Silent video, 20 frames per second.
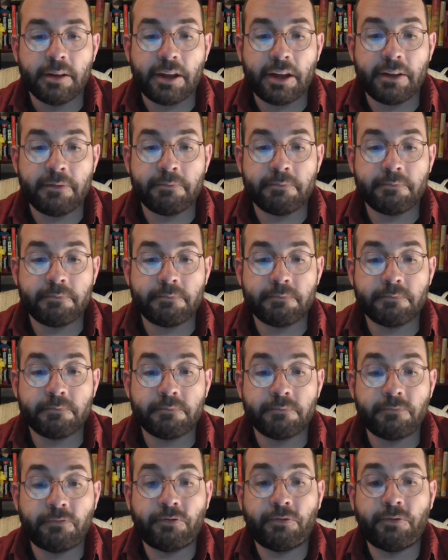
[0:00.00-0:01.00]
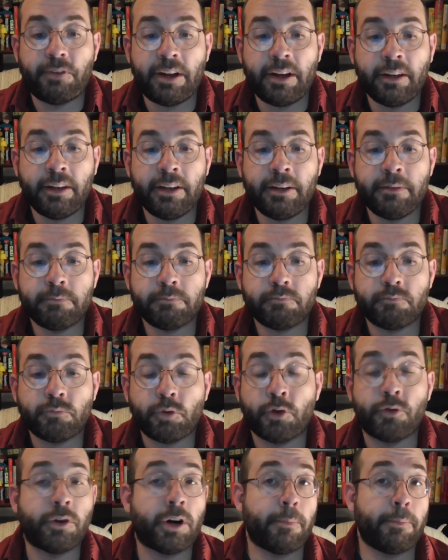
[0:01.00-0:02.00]
and failing
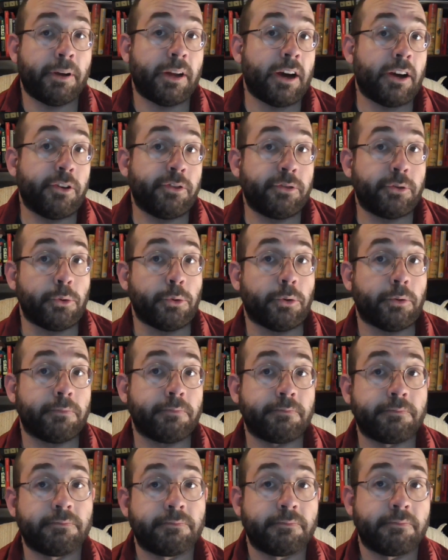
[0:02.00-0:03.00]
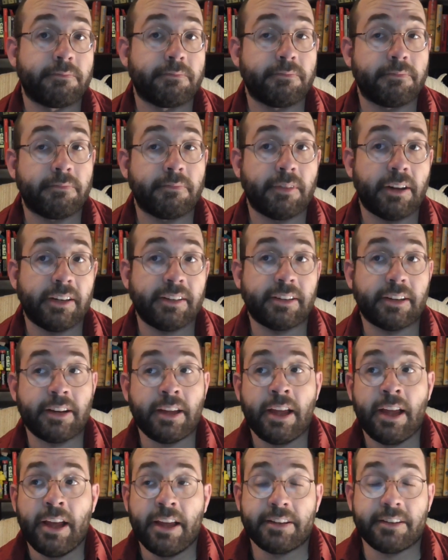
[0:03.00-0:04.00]
or dropping out of school. Like I said,
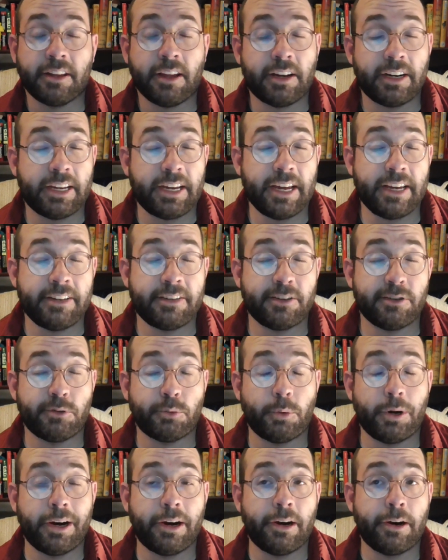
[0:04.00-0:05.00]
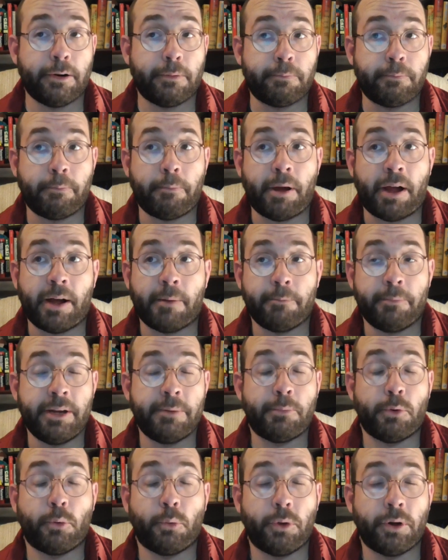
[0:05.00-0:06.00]
it's a lot of cases where
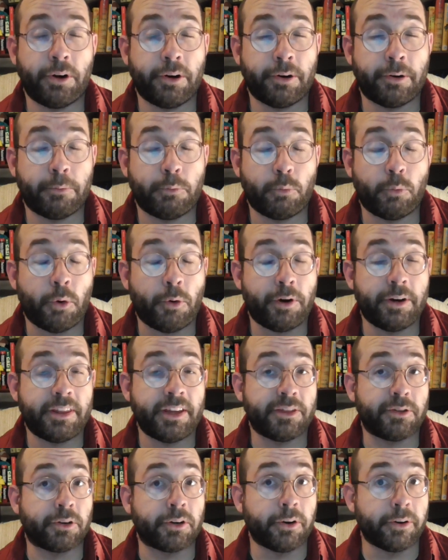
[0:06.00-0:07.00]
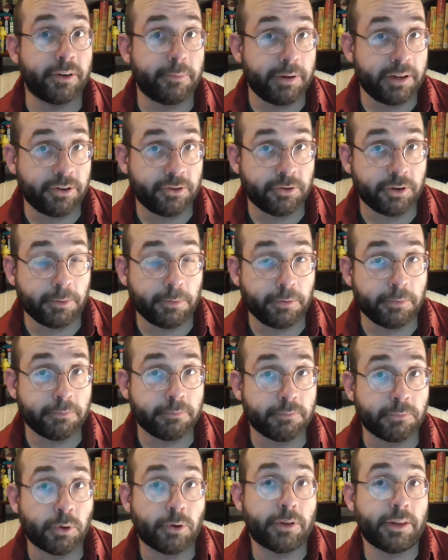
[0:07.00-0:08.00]
people, they're worried that they're going to be in trouble,
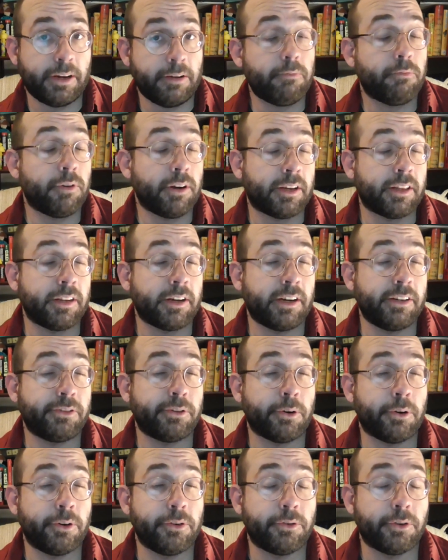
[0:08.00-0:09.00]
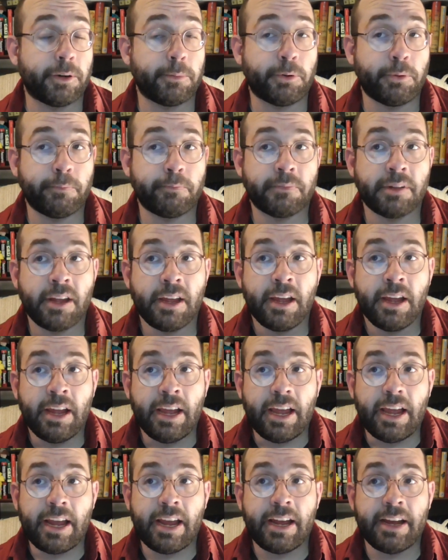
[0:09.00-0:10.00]
or they recognize they're in trouble.
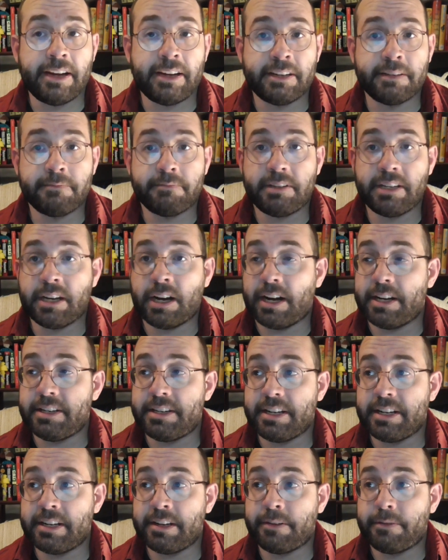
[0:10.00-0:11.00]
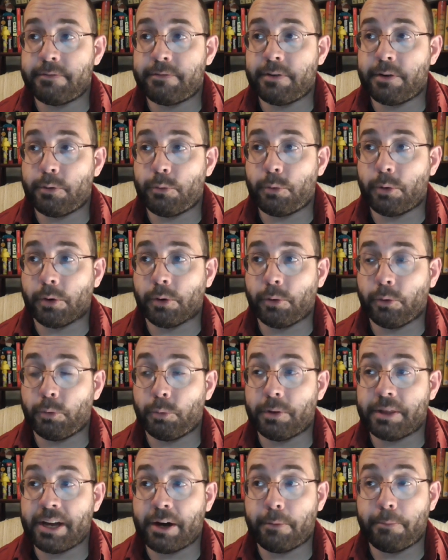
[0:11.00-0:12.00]
And the idea of a world
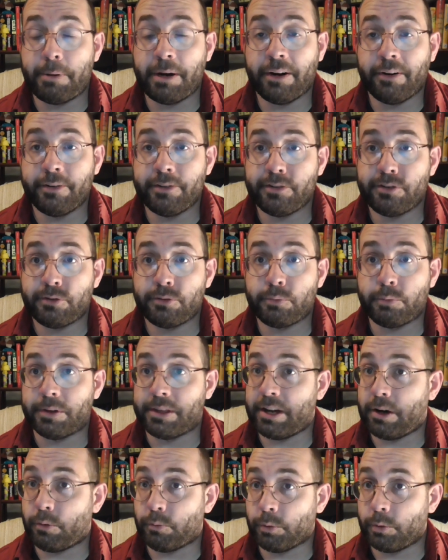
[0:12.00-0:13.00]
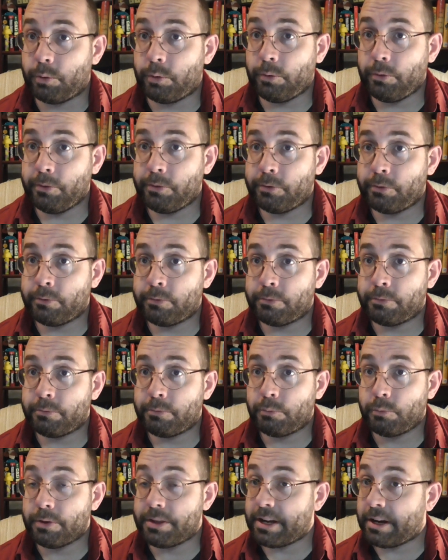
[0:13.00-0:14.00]
without parents, without rules,
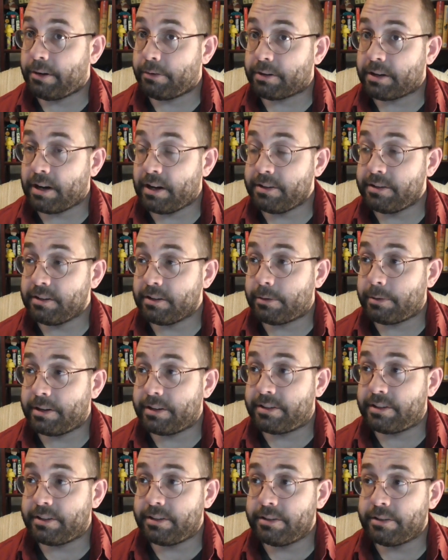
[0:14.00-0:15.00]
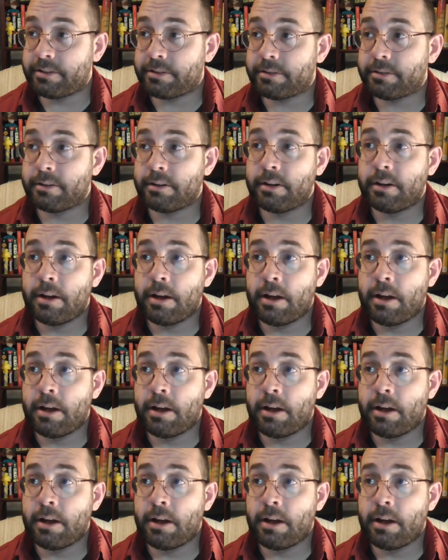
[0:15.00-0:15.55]
without consequences,